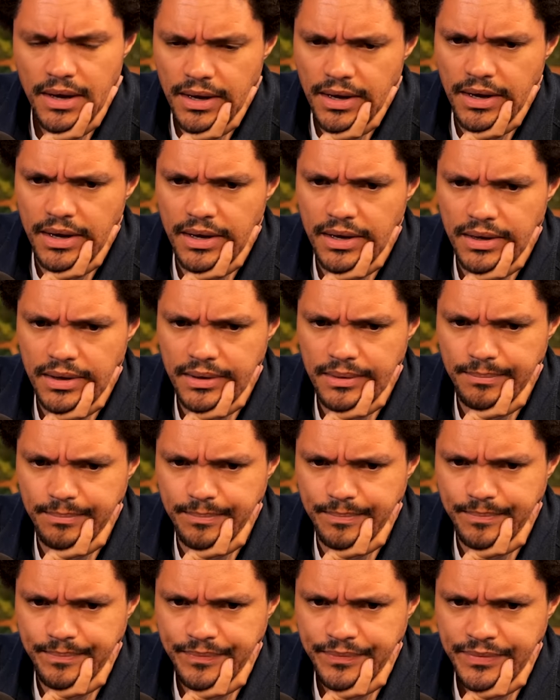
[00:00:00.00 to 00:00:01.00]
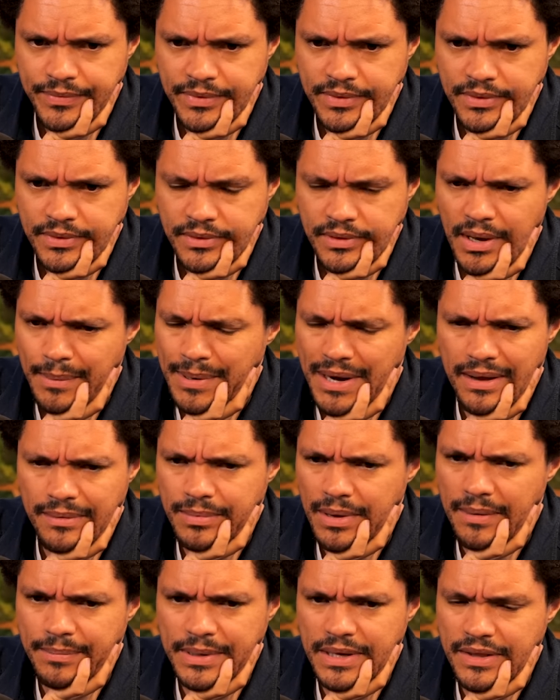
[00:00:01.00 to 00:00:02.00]
Um, yeah, but
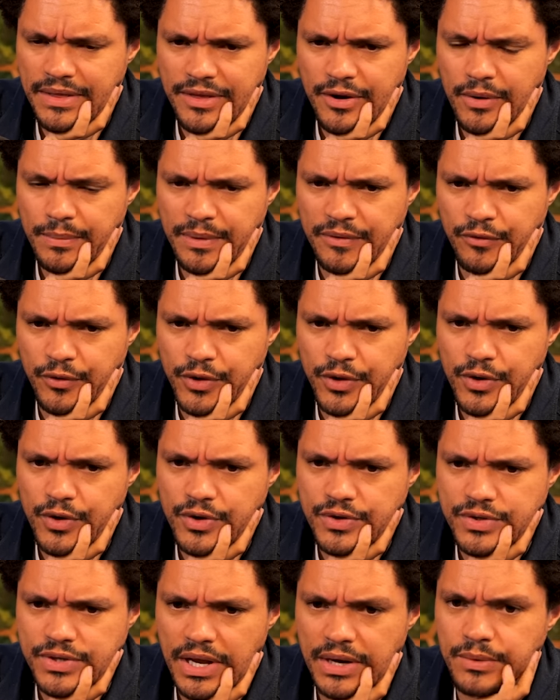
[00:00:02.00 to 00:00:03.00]
I've, I've been in therapy for years.